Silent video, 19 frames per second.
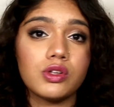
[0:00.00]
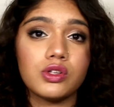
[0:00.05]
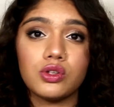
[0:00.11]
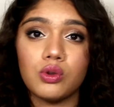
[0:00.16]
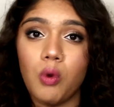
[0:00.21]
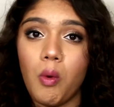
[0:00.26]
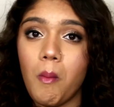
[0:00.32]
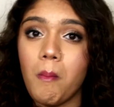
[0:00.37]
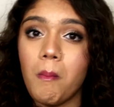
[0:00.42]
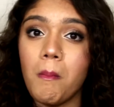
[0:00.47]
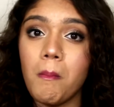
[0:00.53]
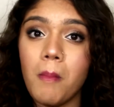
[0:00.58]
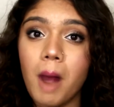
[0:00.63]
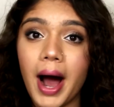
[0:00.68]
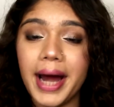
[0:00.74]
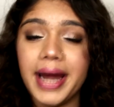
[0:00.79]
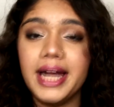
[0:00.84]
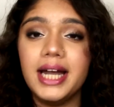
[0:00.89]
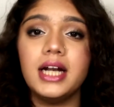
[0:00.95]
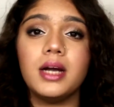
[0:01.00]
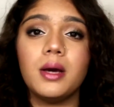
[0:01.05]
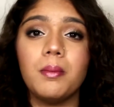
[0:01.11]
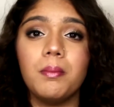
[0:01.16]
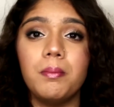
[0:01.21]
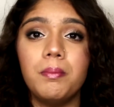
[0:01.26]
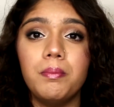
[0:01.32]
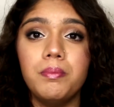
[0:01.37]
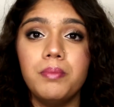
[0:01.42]
was so
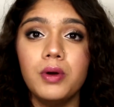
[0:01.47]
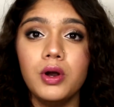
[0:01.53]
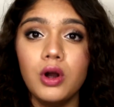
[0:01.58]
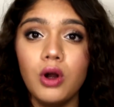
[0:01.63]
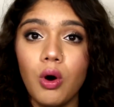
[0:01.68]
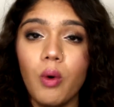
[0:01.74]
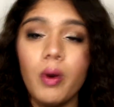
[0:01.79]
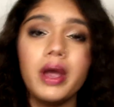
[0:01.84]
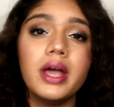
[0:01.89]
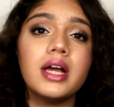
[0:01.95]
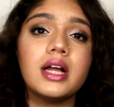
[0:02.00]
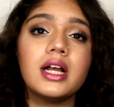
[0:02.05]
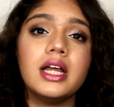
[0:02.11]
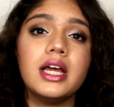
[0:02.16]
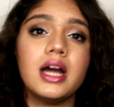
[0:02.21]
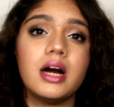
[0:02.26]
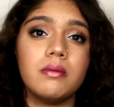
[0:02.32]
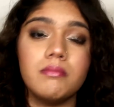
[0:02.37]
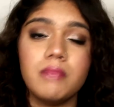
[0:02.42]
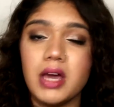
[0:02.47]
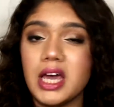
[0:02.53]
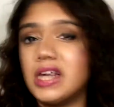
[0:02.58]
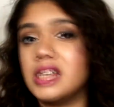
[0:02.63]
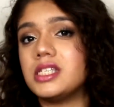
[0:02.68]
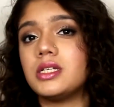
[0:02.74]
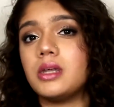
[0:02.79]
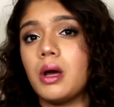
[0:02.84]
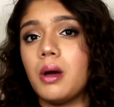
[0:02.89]
mind-blowingly
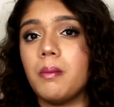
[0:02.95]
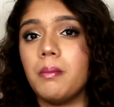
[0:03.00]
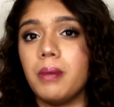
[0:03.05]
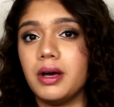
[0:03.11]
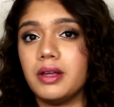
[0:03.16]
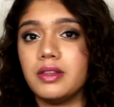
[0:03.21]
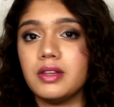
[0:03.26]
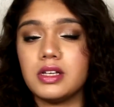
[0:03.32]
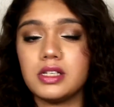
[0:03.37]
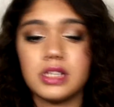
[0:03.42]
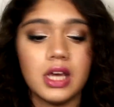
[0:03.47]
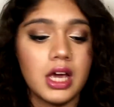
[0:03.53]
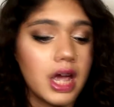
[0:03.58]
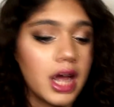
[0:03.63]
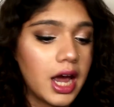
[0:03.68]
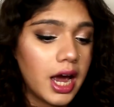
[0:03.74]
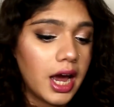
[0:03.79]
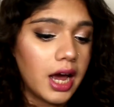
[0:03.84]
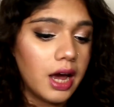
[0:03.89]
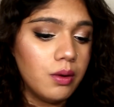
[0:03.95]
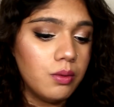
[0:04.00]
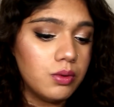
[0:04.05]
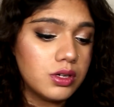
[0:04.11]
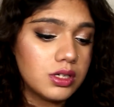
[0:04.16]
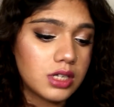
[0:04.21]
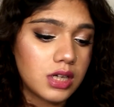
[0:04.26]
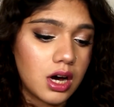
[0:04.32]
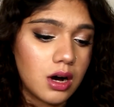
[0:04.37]
amazed by this. It
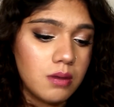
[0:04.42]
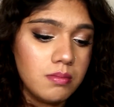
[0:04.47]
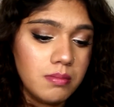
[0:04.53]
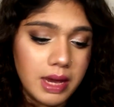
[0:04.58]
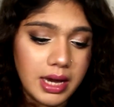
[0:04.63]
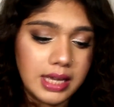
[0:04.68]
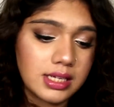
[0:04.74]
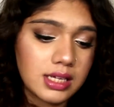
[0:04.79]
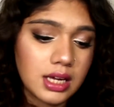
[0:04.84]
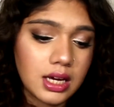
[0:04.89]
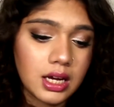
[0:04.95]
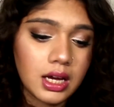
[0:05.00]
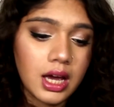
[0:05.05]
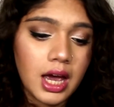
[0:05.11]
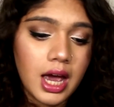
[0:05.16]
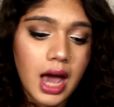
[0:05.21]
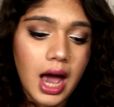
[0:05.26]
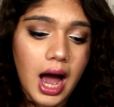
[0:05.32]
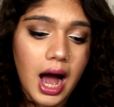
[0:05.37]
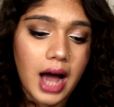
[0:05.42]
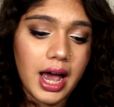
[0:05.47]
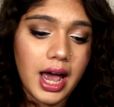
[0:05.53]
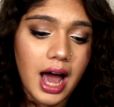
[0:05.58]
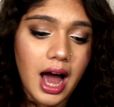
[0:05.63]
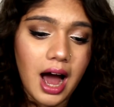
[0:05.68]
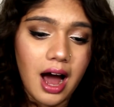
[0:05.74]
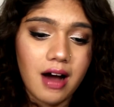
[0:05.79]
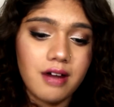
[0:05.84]
was amazing.
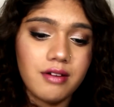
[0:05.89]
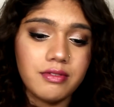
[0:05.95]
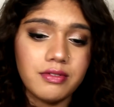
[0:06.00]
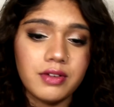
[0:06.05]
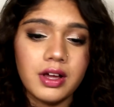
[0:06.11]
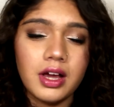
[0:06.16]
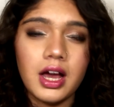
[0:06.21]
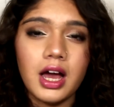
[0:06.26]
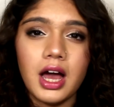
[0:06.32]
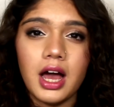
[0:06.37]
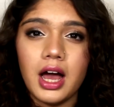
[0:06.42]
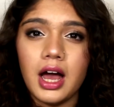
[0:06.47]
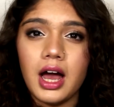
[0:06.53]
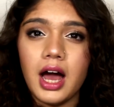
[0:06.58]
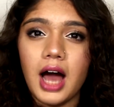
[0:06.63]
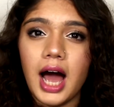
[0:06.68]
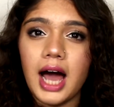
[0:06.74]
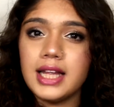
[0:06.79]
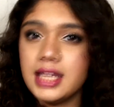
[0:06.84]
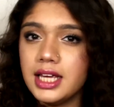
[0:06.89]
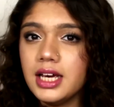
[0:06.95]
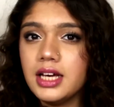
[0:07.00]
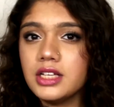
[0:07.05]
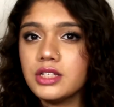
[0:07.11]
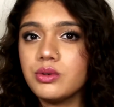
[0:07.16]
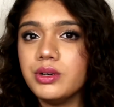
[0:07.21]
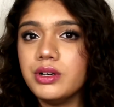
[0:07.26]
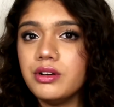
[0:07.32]
I think
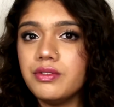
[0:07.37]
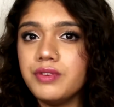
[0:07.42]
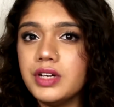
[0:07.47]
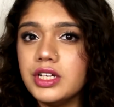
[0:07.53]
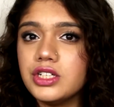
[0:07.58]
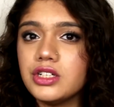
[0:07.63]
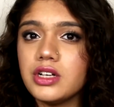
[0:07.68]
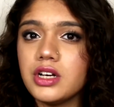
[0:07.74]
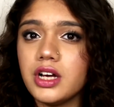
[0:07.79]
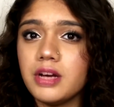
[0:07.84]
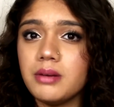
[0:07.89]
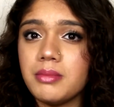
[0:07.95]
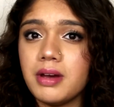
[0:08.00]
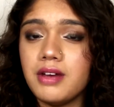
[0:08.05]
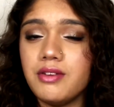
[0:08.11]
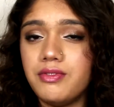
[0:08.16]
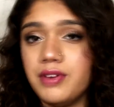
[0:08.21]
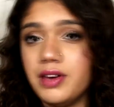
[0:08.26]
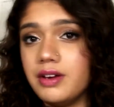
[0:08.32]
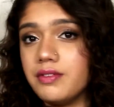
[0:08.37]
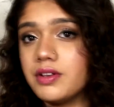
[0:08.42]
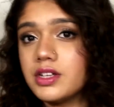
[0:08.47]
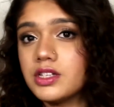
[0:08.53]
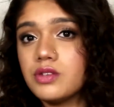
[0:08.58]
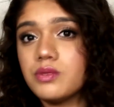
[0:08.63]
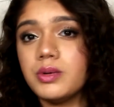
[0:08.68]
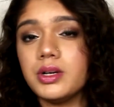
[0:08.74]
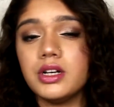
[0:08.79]
it's going to feature in my
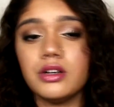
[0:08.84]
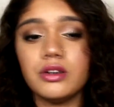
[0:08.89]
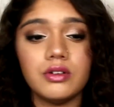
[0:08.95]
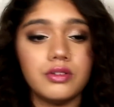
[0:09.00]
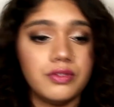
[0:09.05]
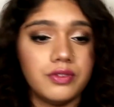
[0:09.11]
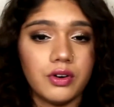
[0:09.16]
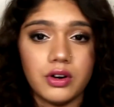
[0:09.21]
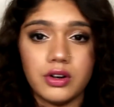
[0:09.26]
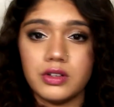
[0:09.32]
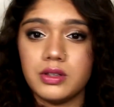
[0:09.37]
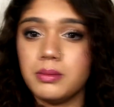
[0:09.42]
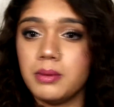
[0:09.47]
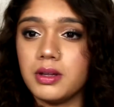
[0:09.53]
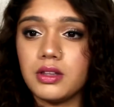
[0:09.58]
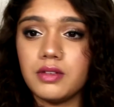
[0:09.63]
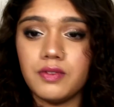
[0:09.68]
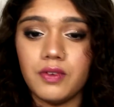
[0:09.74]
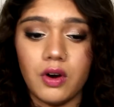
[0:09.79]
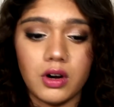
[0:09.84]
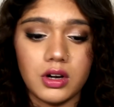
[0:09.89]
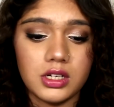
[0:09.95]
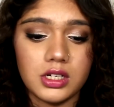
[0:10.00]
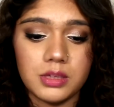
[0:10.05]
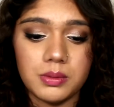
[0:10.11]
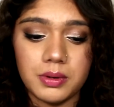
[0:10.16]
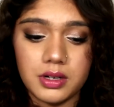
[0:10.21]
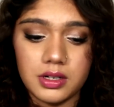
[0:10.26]
favorites video for the month of
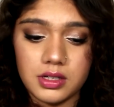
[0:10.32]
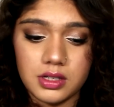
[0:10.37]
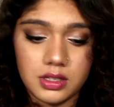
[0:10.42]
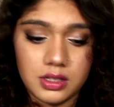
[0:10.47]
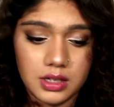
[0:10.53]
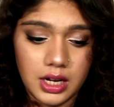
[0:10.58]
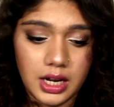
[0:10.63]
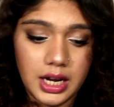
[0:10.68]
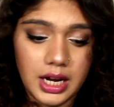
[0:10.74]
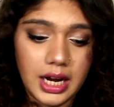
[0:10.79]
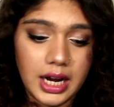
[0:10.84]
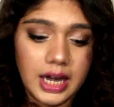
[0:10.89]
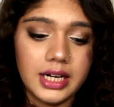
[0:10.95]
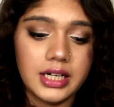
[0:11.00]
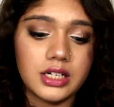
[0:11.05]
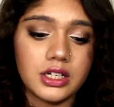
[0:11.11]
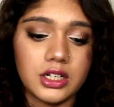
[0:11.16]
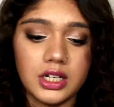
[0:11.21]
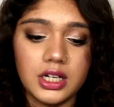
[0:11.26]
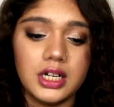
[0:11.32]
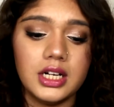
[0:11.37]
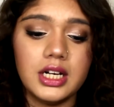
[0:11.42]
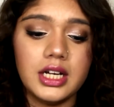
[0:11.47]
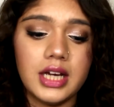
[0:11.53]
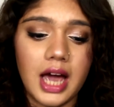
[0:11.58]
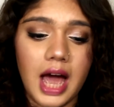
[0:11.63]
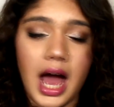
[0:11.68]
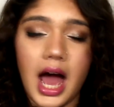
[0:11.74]
August because it
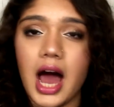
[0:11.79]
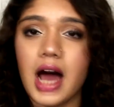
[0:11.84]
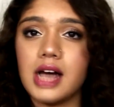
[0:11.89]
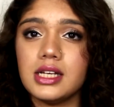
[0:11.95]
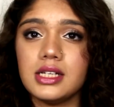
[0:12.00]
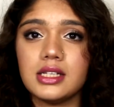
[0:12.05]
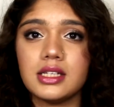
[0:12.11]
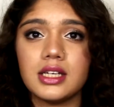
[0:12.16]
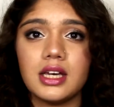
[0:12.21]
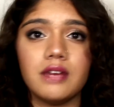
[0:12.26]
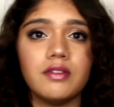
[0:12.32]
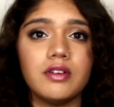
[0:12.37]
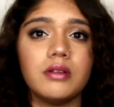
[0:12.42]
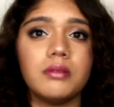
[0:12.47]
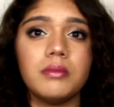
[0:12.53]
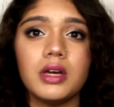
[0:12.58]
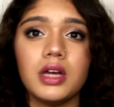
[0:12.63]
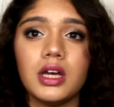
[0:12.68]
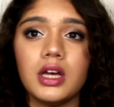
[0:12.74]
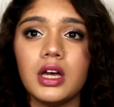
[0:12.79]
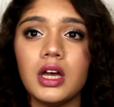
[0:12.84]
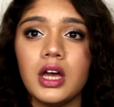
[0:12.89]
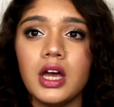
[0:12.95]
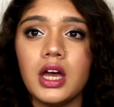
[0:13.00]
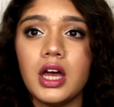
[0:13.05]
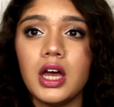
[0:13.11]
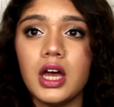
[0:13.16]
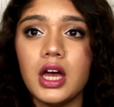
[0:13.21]
really has given me